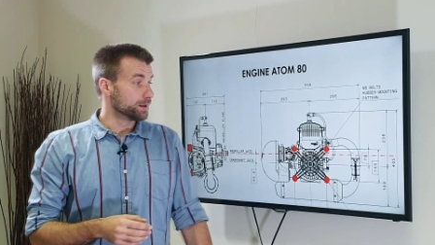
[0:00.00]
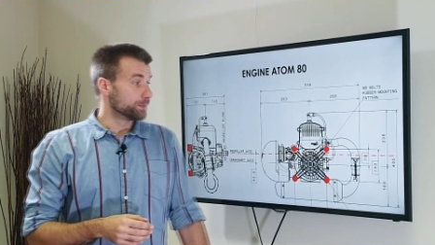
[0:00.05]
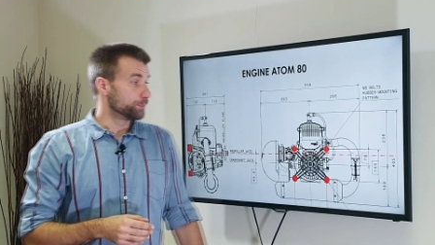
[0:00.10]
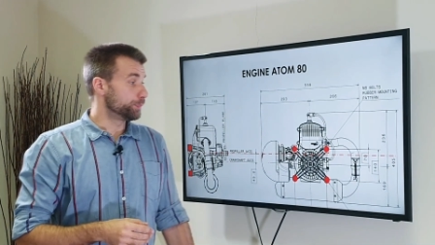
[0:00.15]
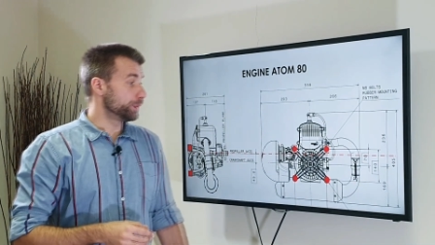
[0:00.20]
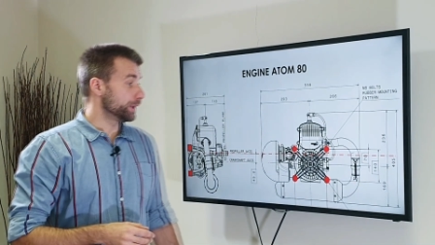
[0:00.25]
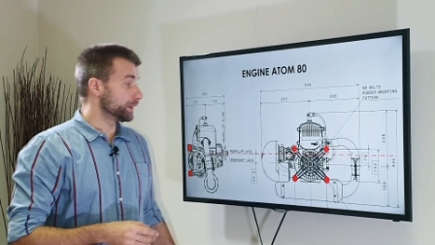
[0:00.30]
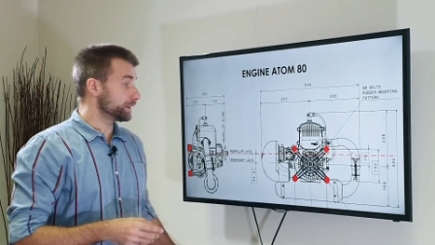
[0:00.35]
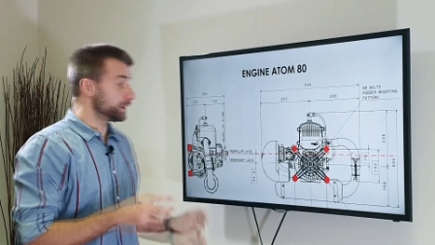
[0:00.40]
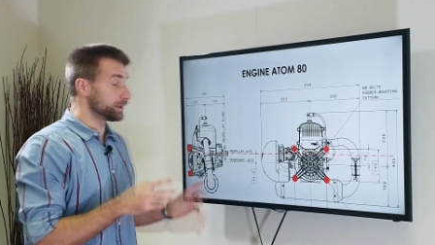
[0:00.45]

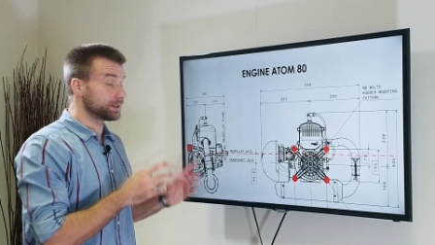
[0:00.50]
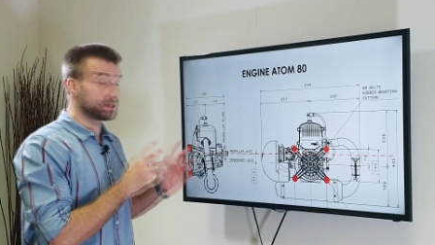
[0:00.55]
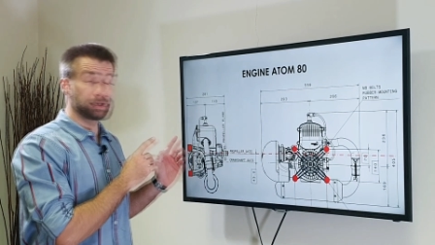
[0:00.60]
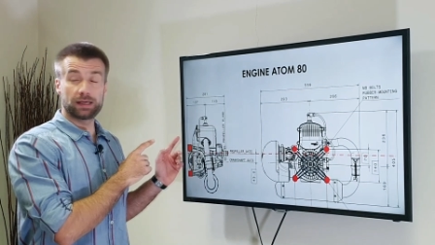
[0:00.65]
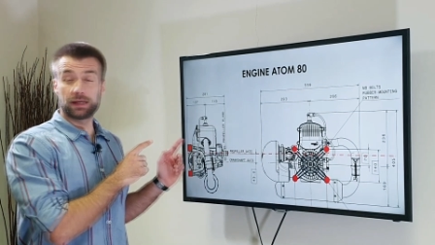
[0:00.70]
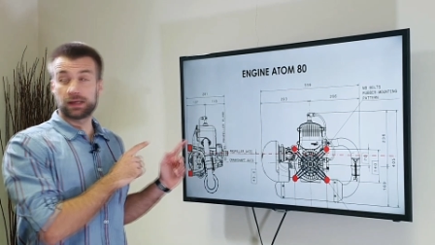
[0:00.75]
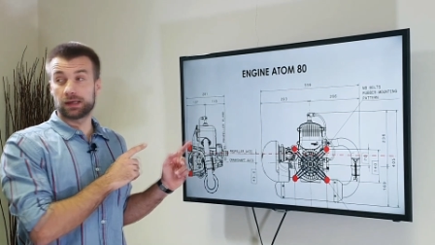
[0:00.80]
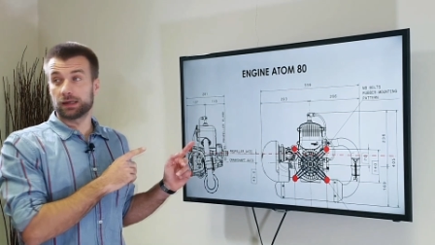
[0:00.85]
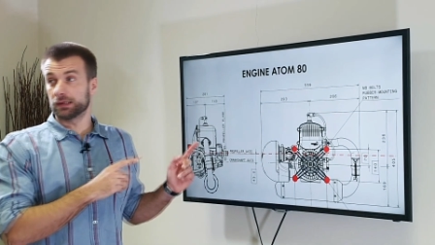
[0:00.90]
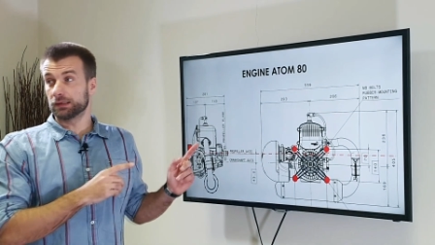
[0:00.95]
But
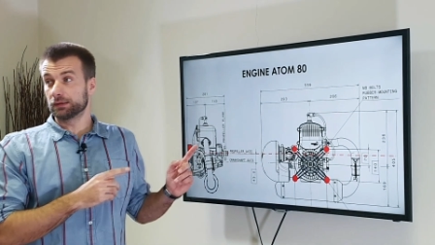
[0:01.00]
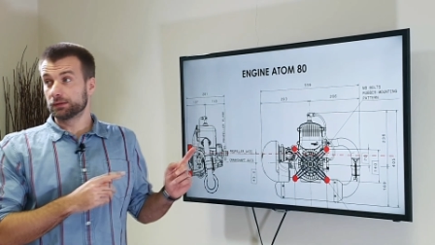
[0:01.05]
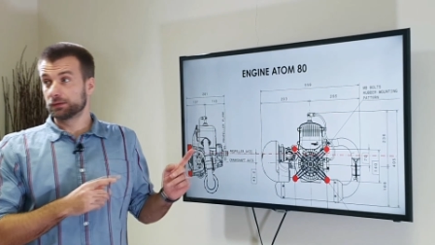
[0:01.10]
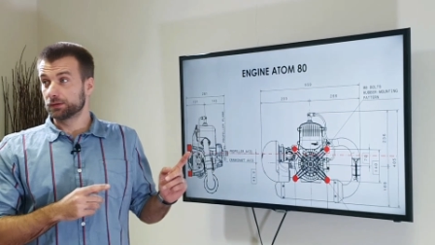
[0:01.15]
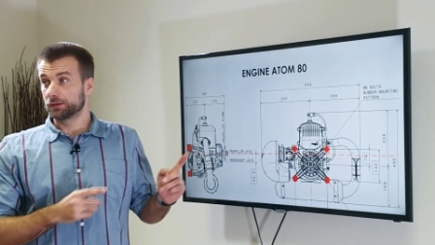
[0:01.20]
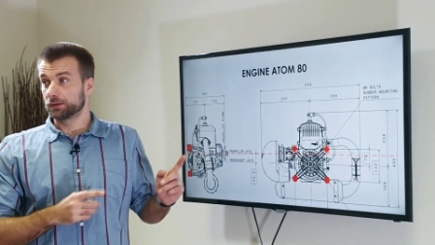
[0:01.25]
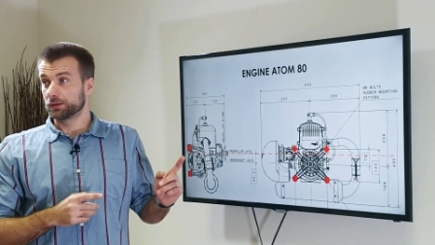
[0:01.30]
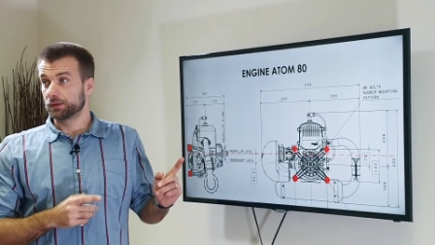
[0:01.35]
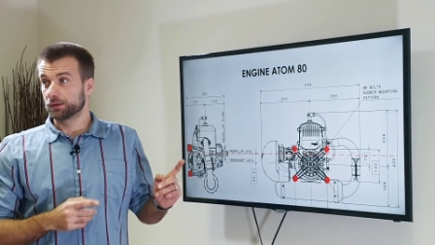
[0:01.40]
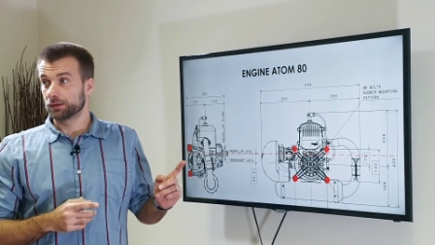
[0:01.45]
again,
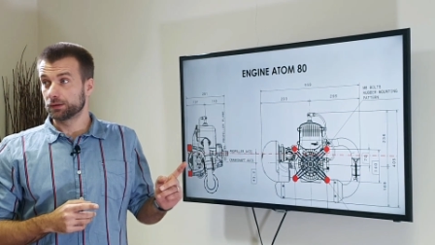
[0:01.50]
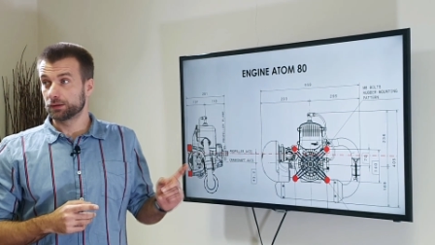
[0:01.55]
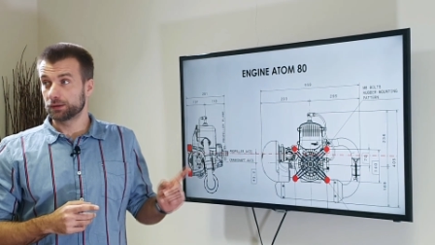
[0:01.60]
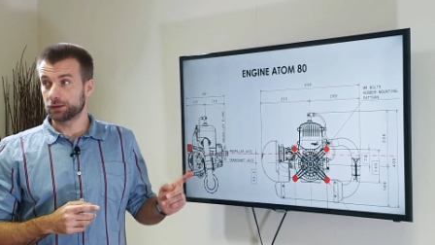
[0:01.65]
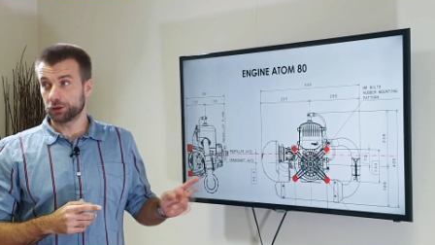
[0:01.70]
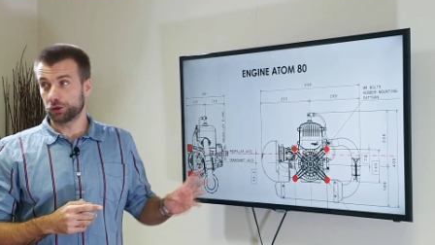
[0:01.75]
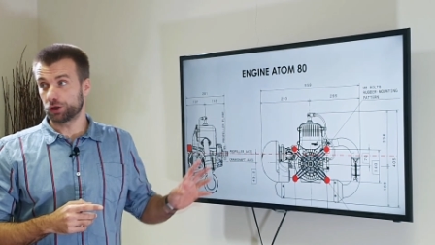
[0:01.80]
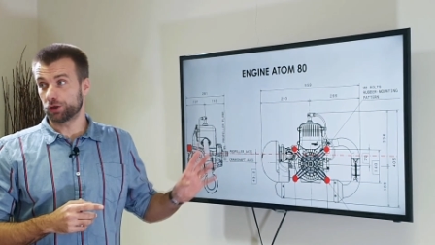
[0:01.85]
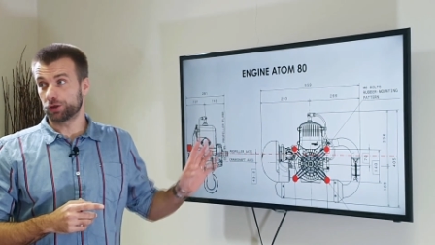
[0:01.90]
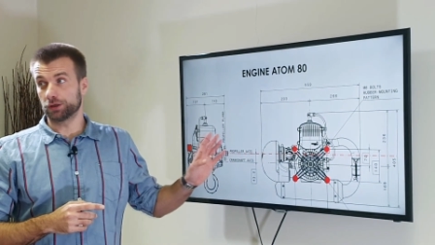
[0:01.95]

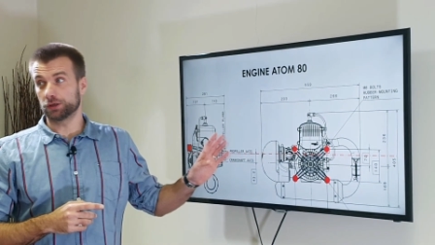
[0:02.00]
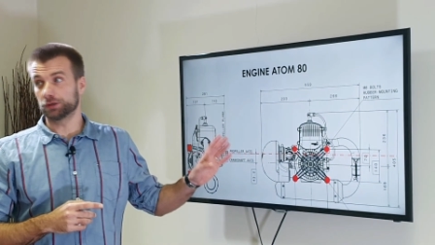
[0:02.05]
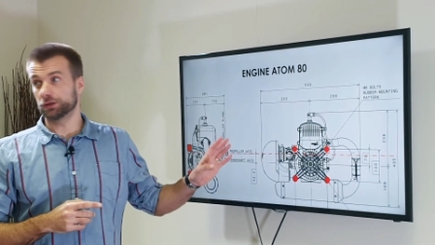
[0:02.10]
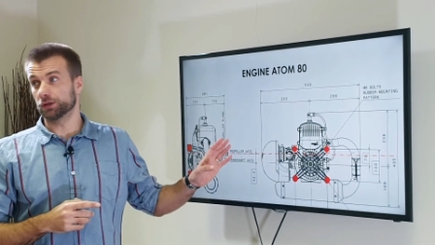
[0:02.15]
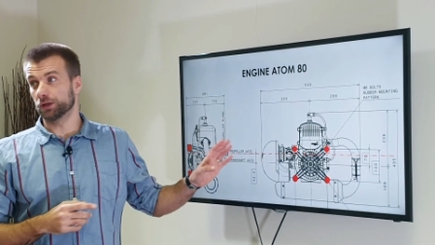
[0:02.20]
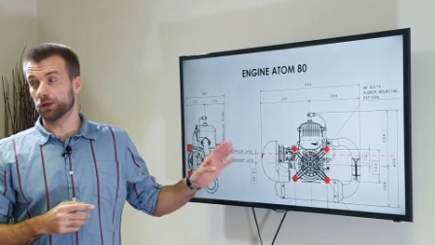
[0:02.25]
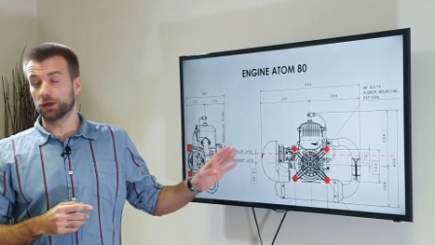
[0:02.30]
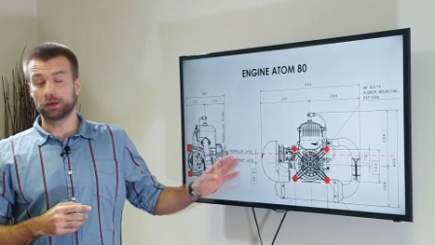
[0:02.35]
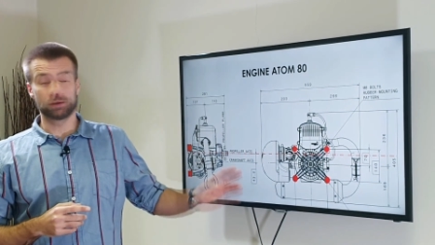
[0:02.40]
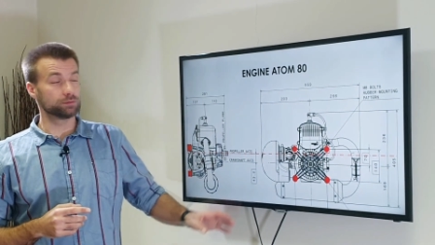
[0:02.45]
they are not
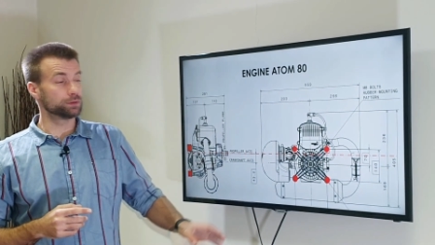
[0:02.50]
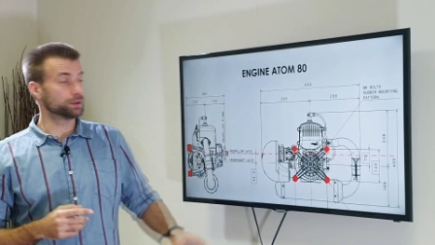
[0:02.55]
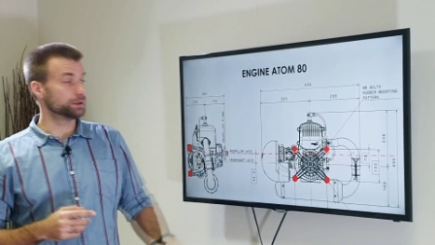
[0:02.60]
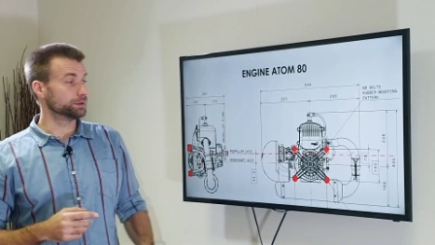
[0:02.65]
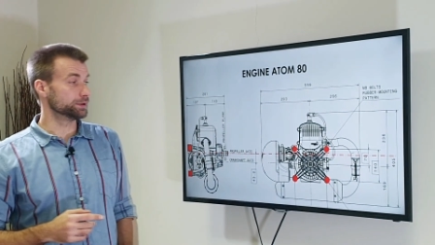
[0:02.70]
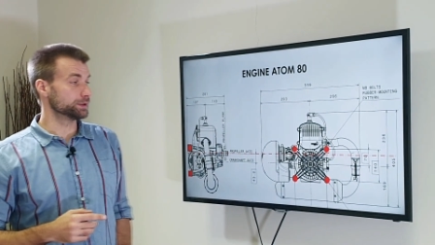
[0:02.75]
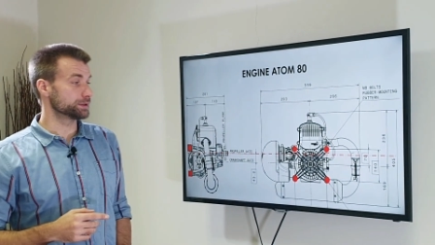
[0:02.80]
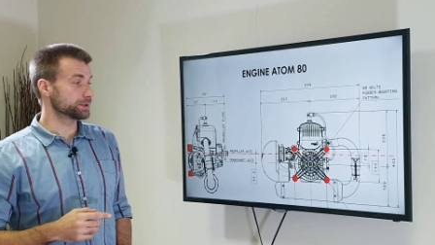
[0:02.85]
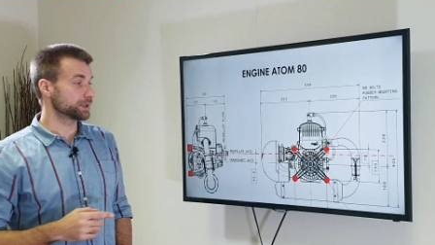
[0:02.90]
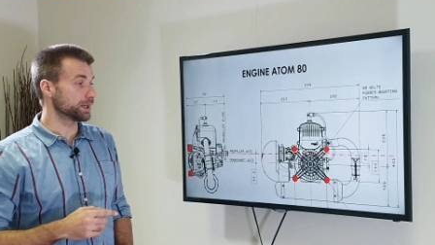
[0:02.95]
alone in
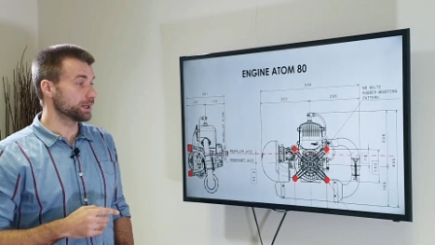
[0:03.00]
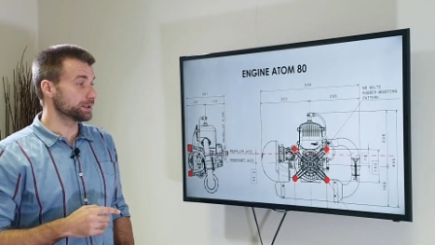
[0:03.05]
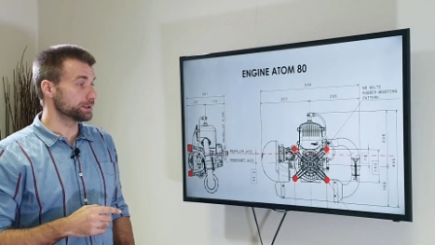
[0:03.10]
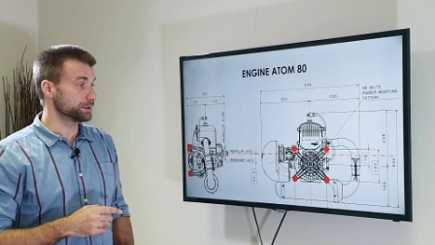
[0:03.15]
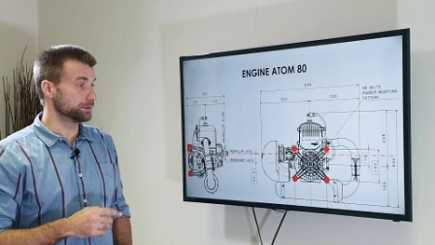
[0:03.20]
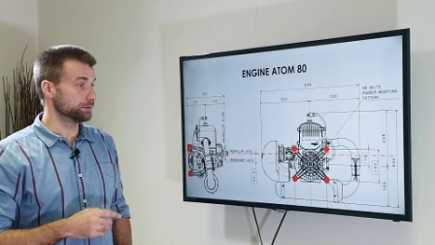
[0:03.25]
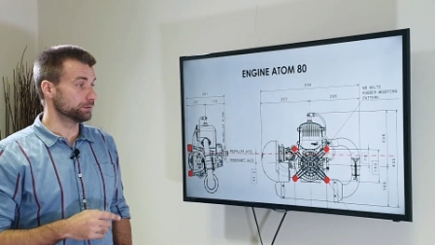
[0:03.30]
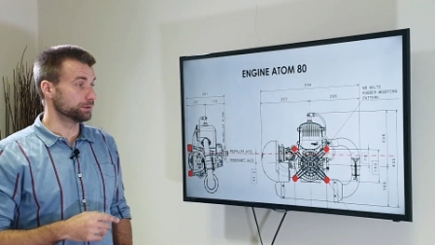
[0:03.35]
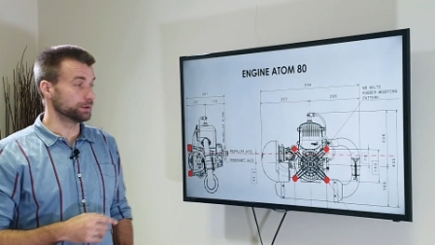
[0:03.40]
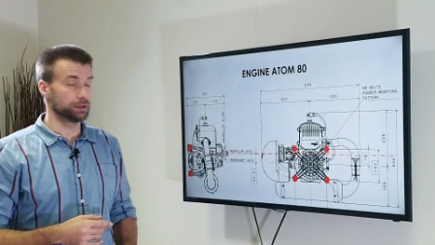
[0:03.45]
this
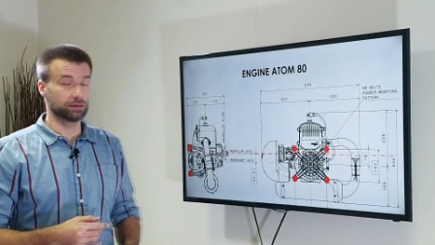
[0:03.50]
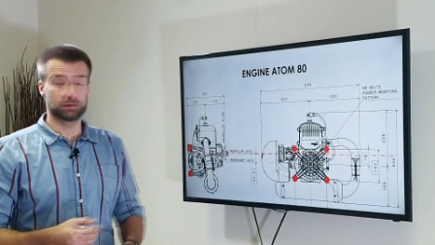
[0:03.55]
category.